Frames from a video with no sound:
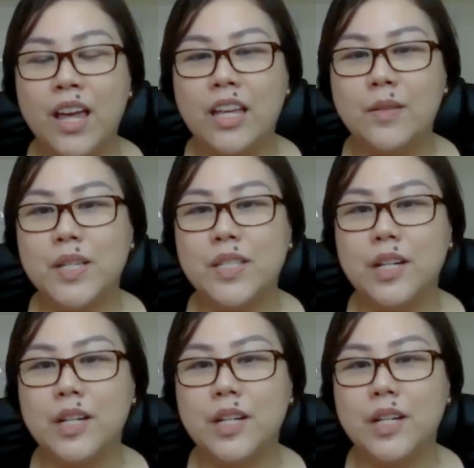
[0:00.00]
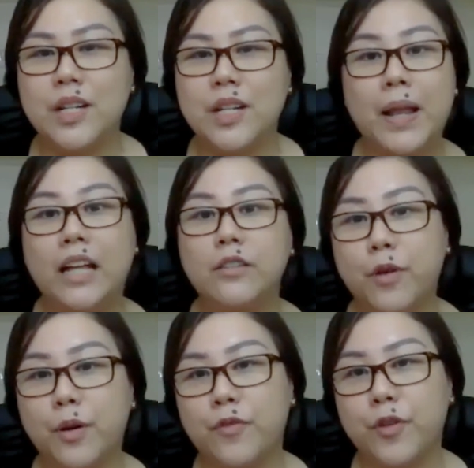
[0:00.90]
It was a great
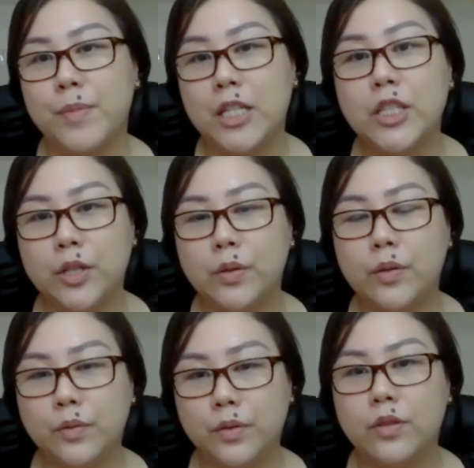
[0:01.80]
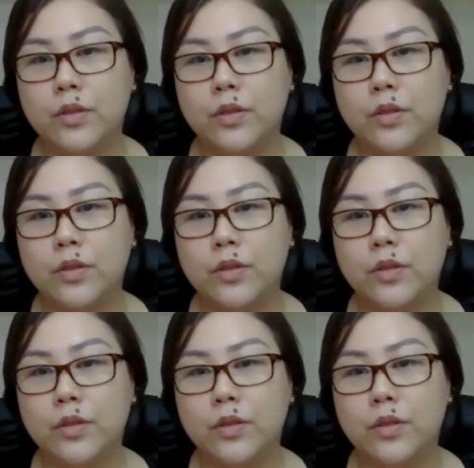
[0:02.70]
platform for me to